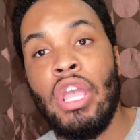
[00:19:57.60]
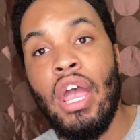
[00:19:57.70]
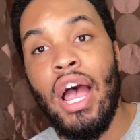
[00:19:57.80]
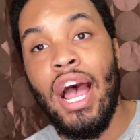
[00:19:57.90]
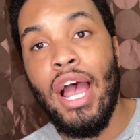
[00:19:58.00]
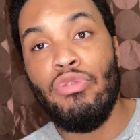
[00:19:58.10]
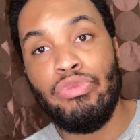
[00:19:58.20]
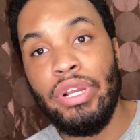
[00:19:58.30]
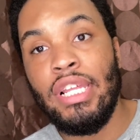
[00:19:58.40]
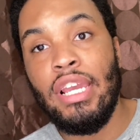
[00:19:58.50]
I
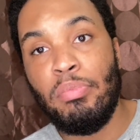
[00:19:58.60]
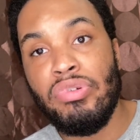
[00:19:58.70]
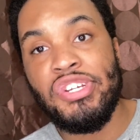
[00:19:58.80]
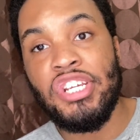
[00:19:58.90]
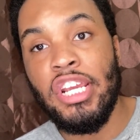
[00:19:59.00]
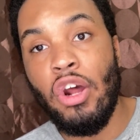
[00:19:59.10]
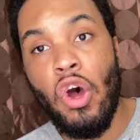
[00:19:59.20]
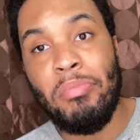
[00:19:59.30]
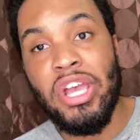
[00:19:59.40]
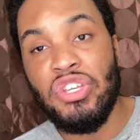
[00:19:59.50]
really appreciate
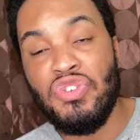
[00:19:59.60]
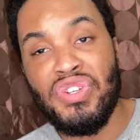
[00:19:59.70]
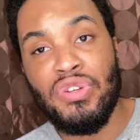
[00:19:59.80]
all my YouTube